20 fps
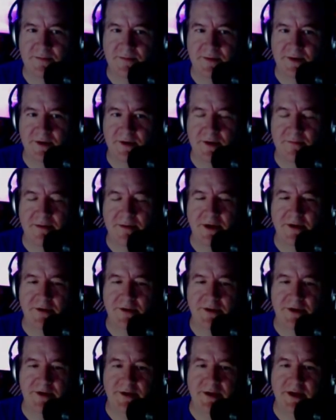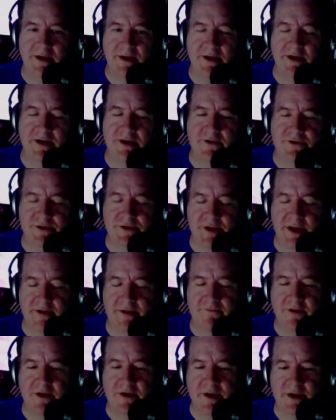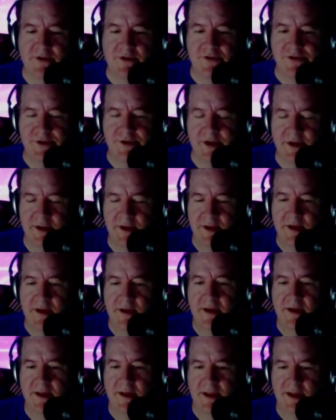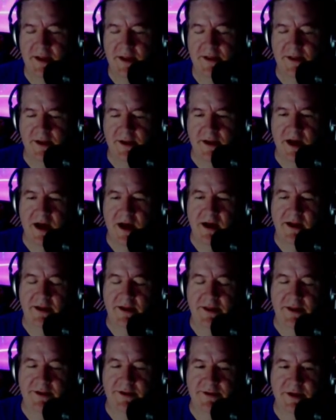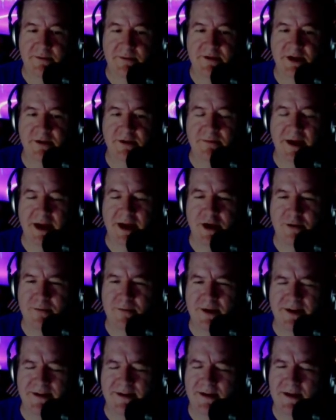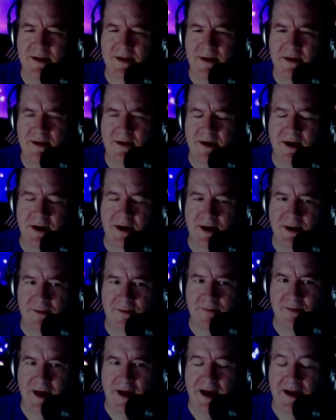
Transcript: compelled and very interested in the subject matter, but I